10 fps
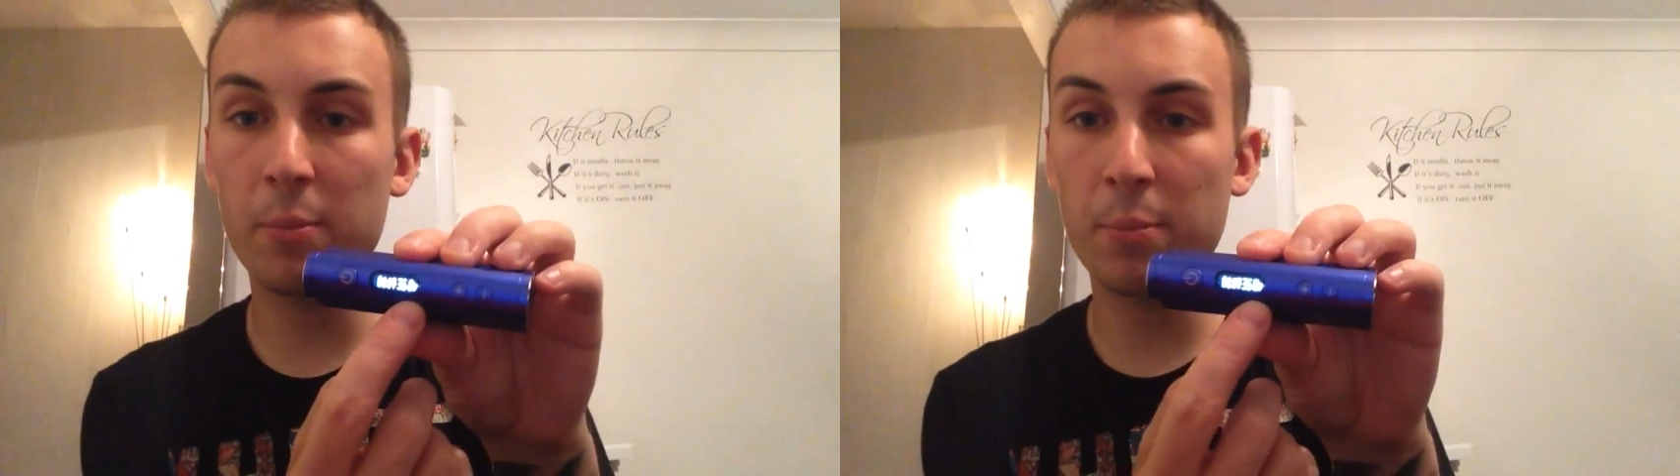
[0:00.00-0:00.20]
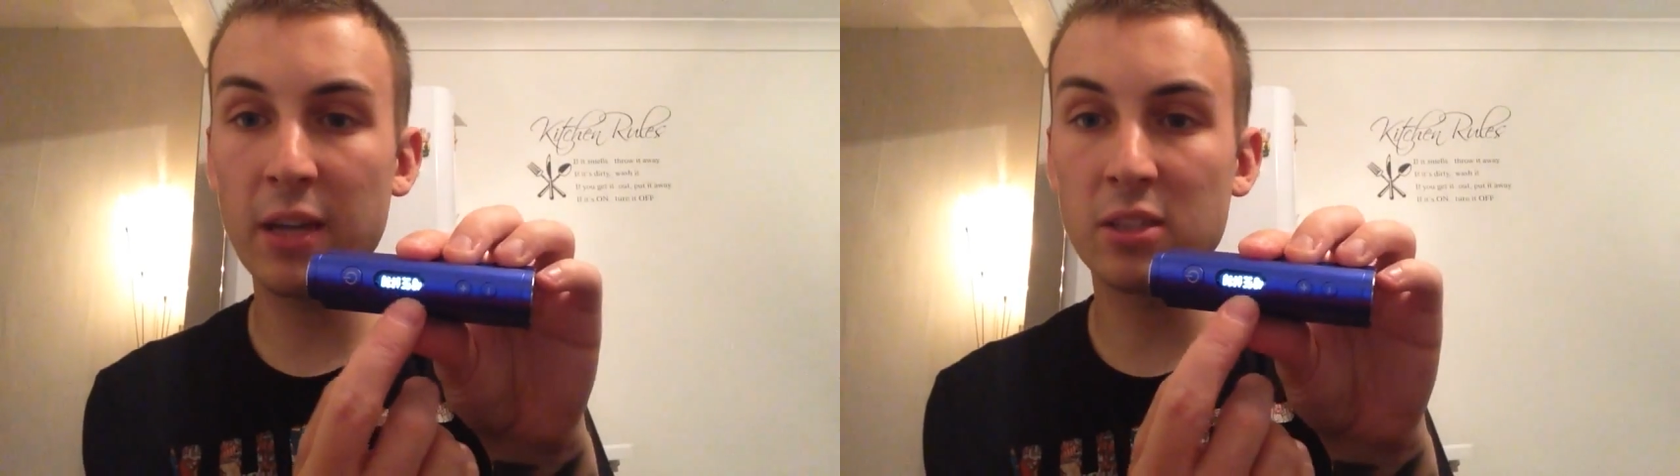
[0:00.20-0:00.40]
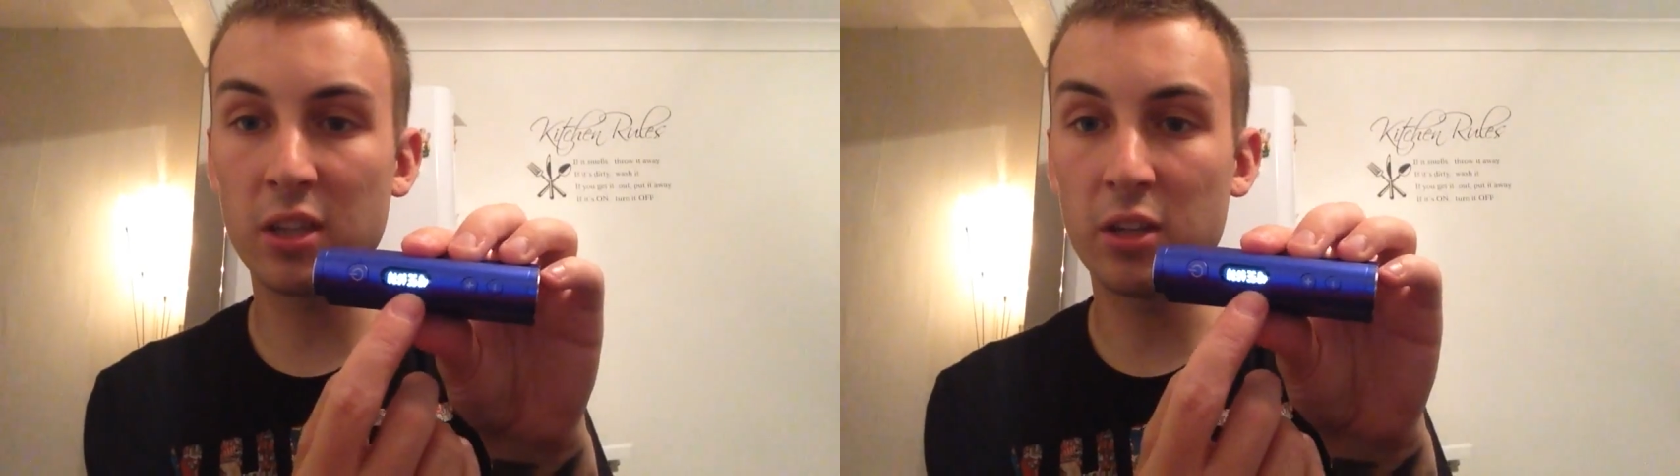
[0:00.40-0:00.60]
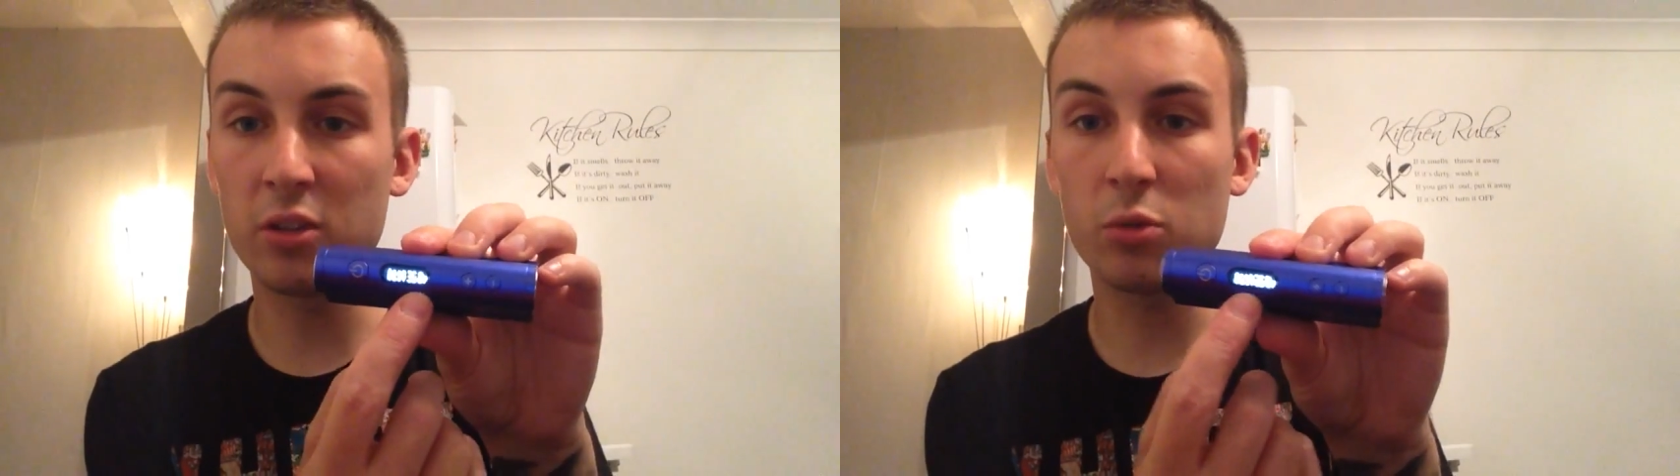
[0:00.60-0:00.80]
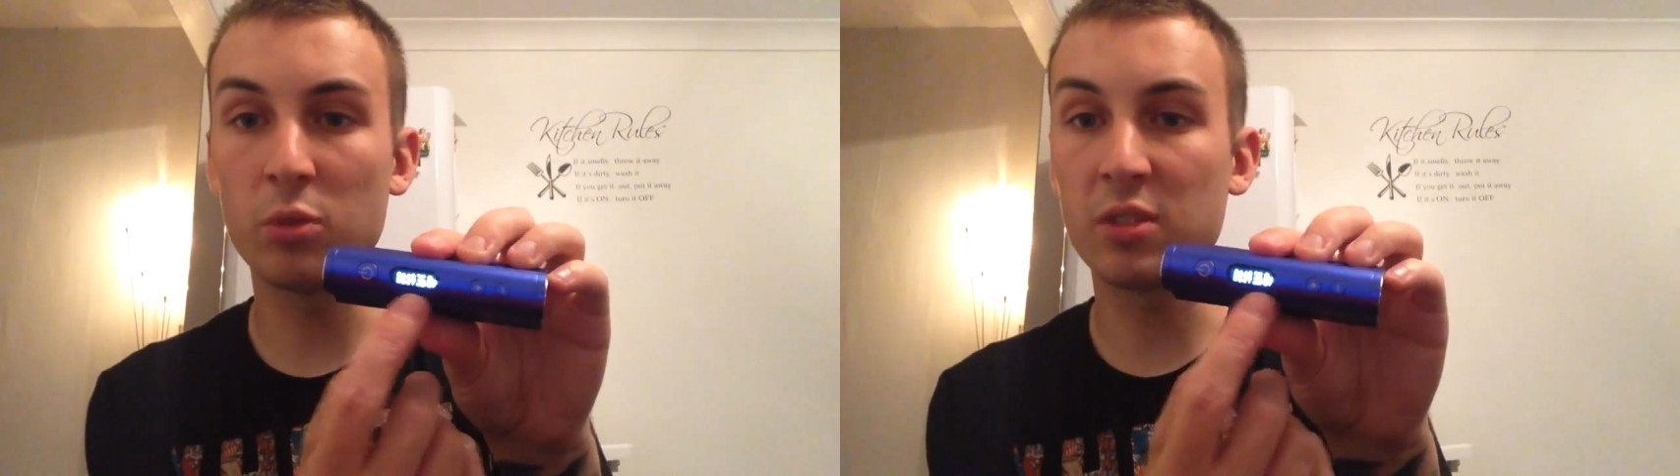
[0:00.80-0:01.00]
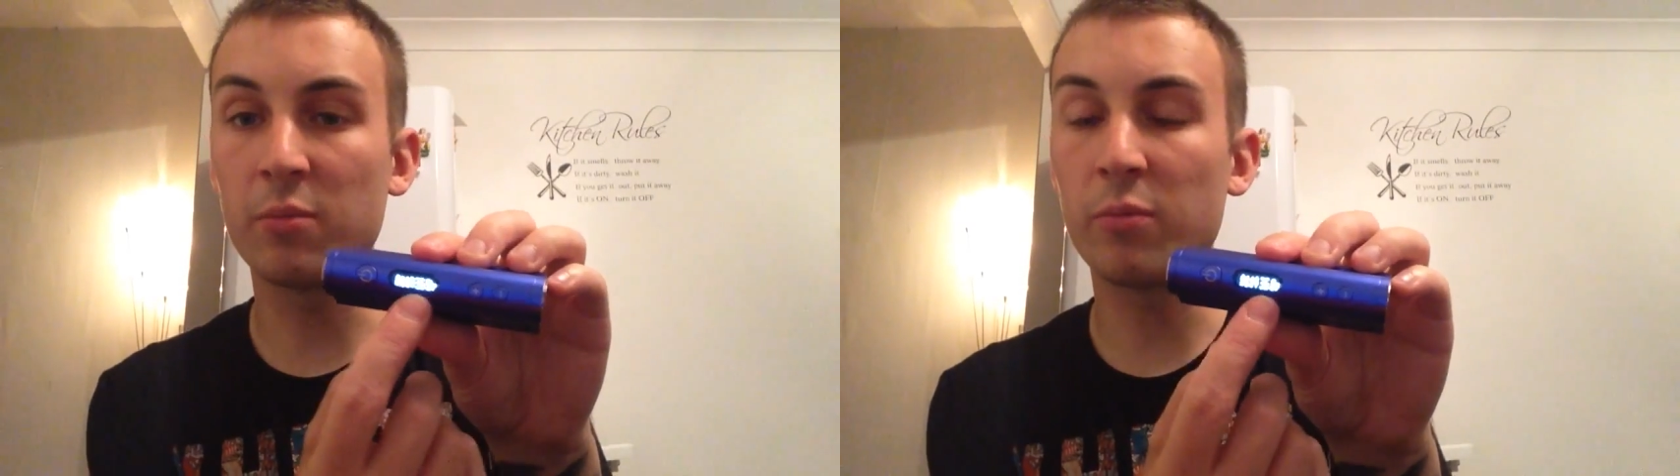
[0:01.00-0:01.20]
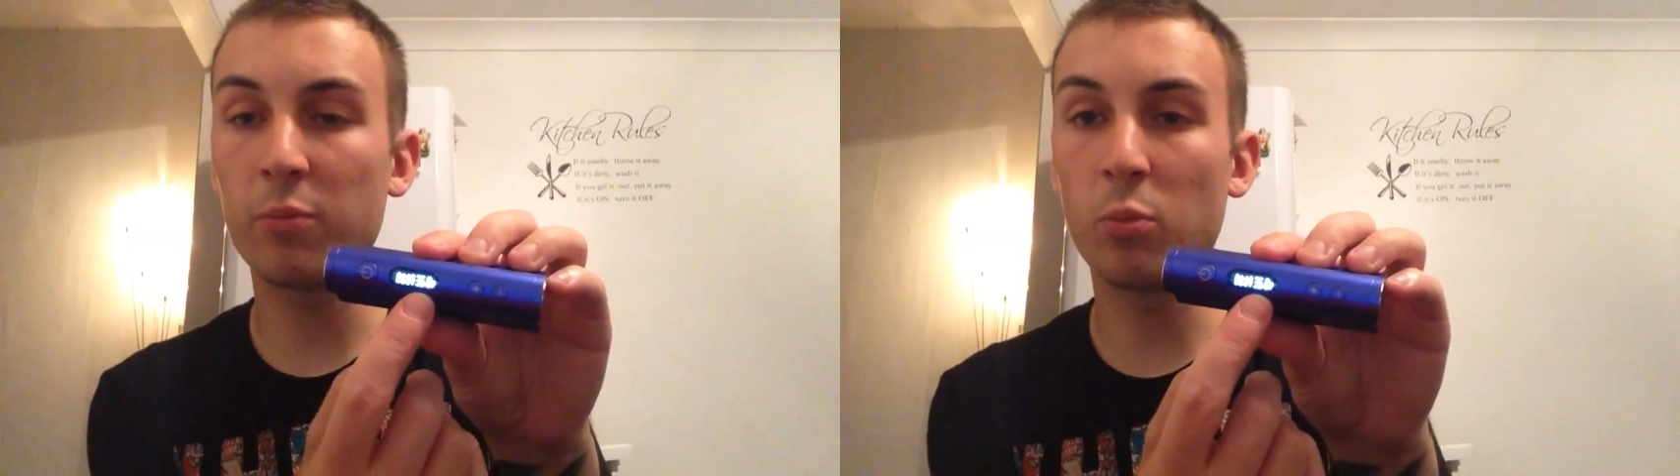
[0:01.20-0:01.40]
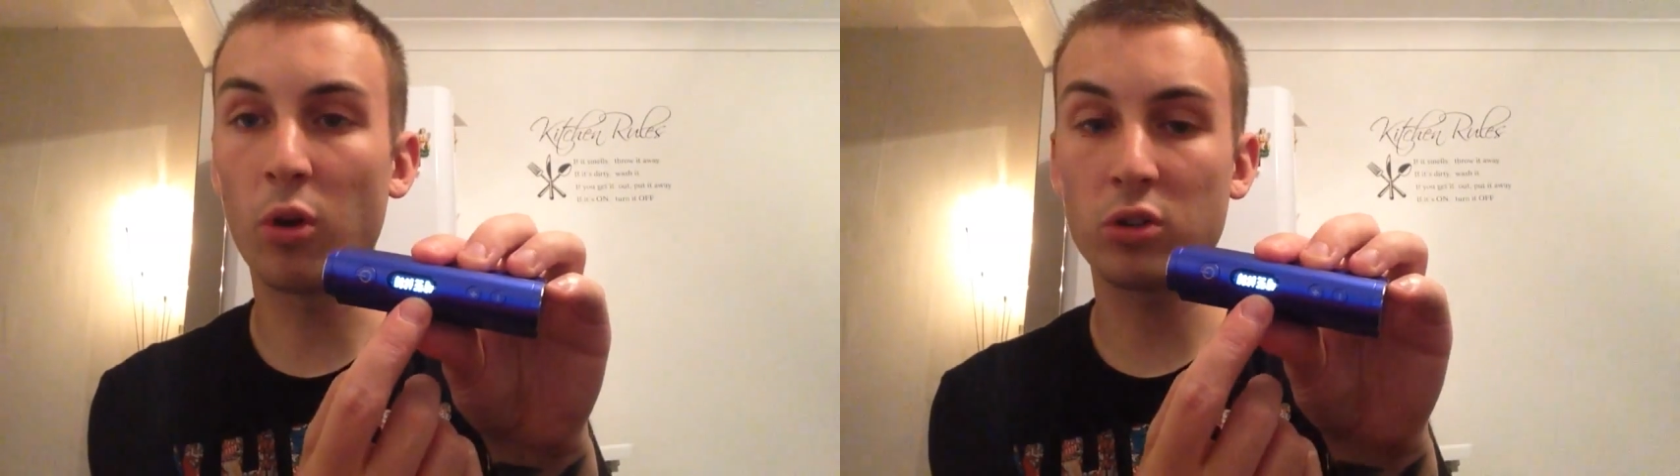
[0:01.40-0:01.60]
Basically it's always
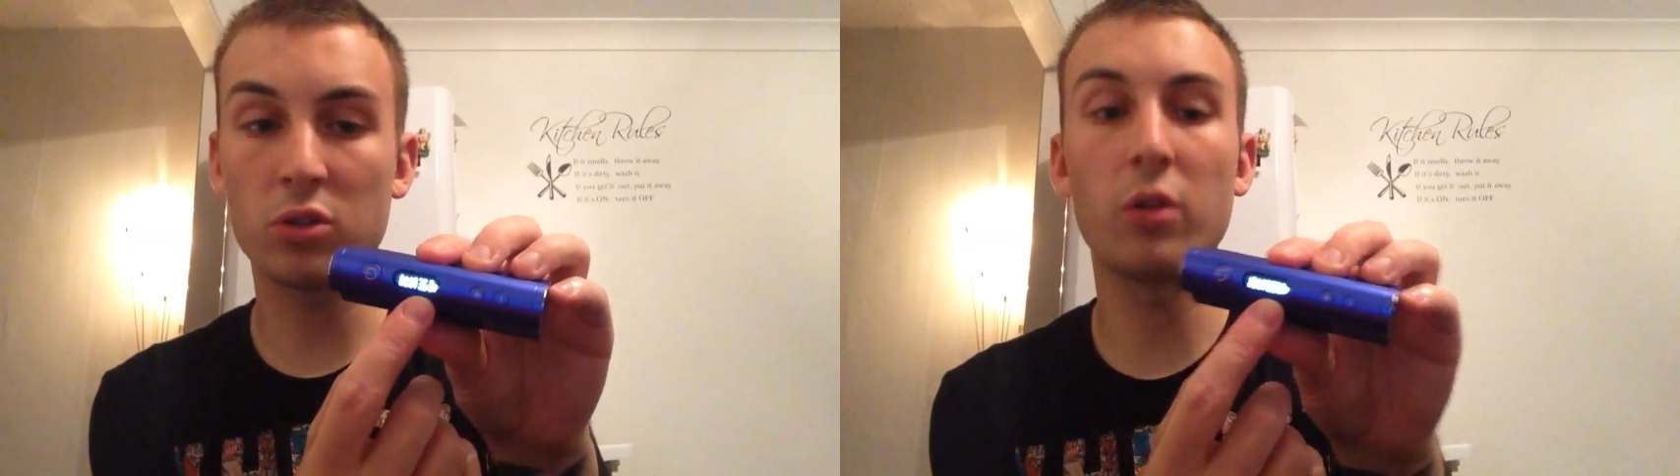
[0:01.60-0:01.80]
in watts